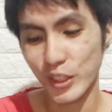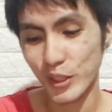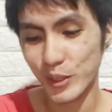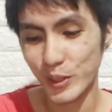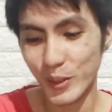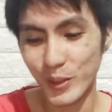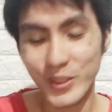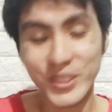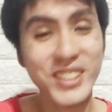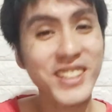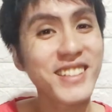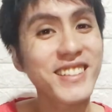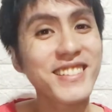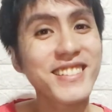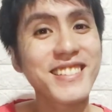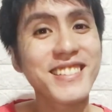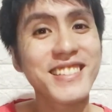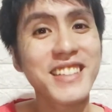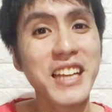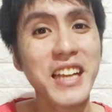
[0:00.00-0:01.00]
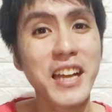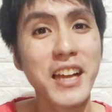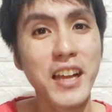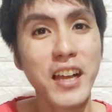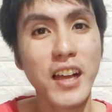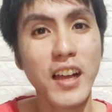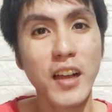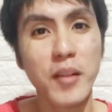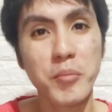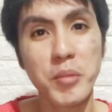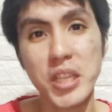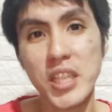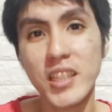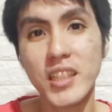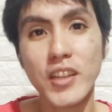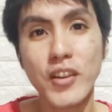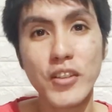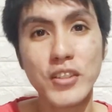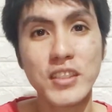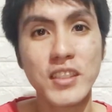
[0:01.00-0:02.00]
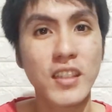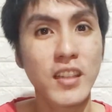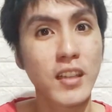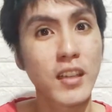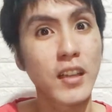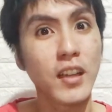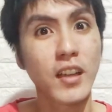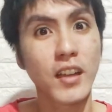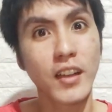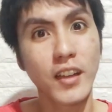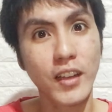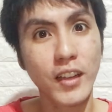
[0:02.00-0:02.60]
So since mahilig ako sa